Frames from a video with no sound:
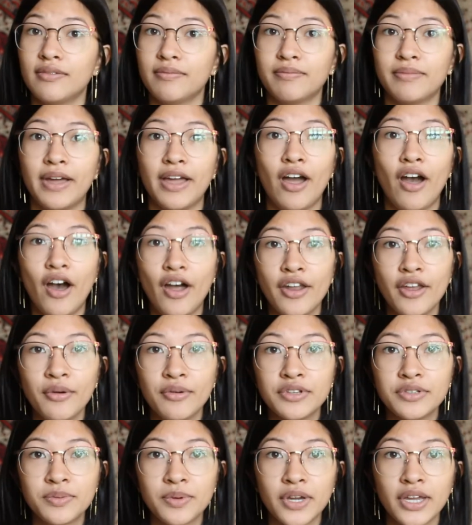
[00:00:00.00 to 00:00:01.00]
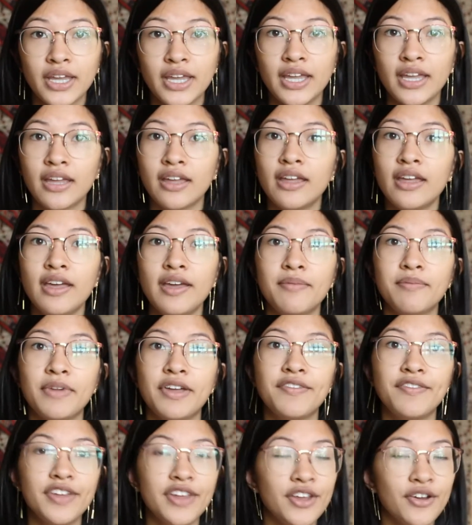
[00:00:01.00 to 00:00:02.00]
my audio was working,
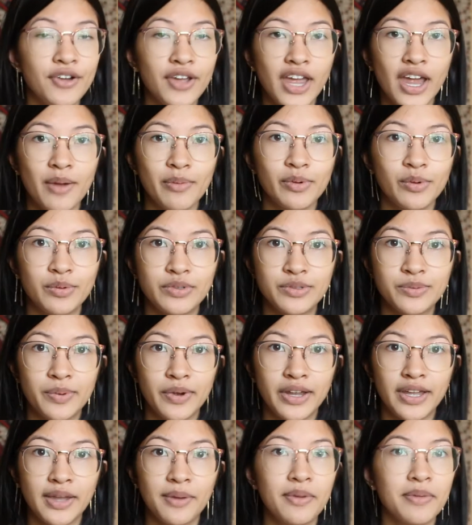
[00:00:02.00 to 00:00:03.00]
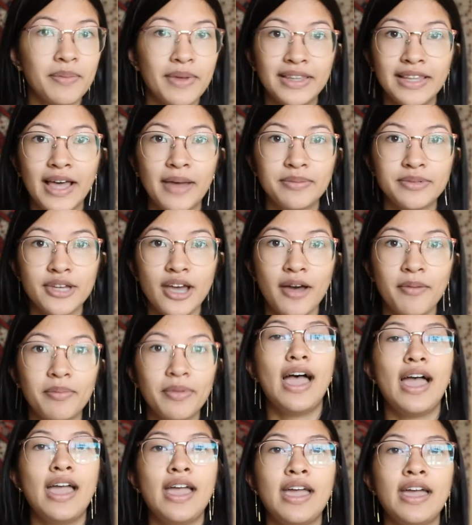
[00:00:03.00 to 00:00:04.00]
my video camera was working with my laptop,
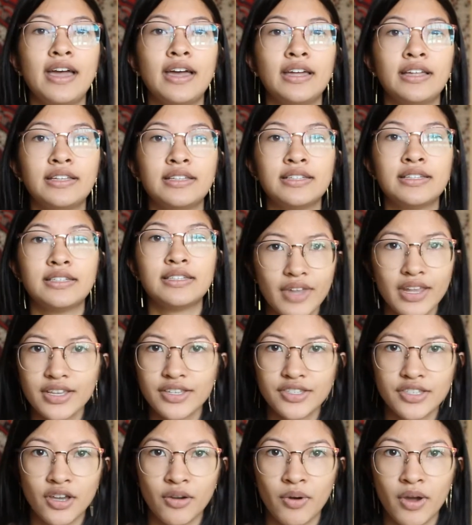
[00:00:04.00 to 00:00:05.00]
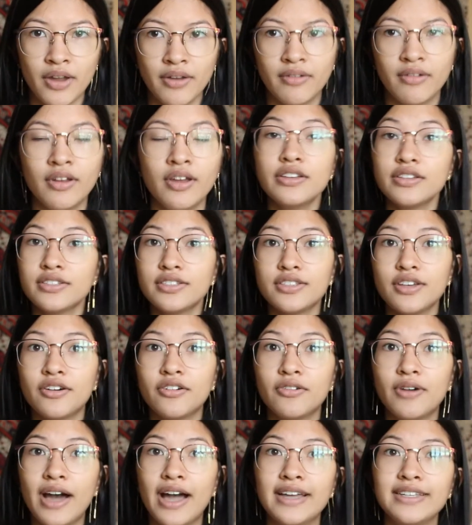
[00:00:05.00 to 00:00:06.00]
and so on.
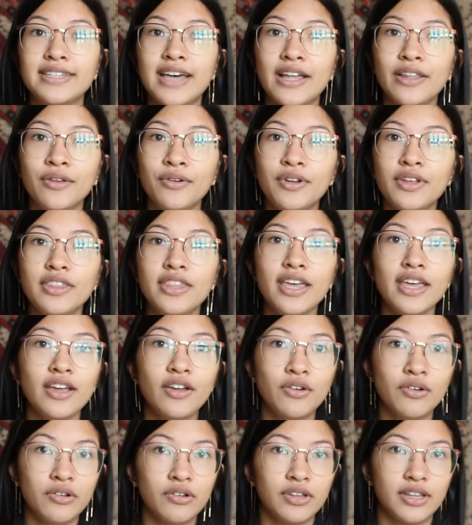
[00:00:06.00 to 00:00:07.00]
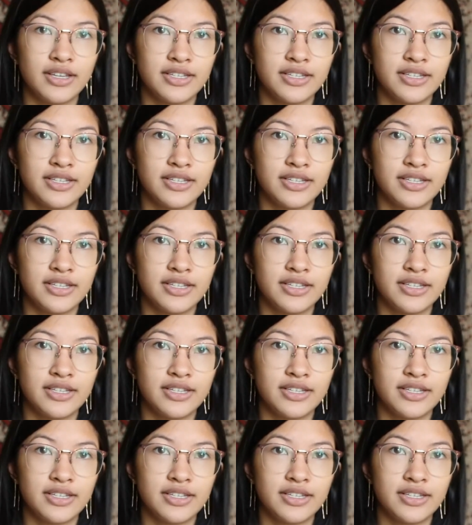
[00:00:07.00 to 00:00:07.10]
So I downloaded the Google